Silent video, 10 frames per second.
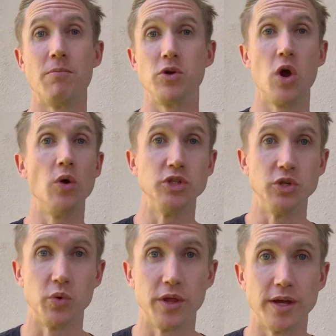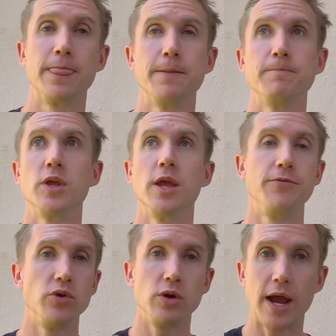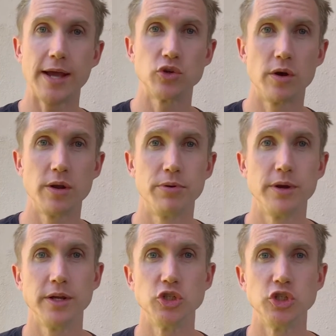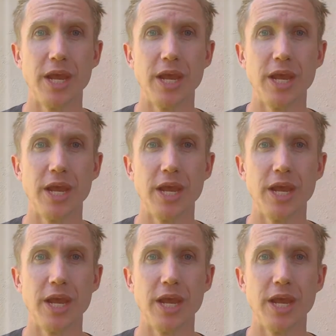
coaching with us. If you're a guy that's already pretty good shape,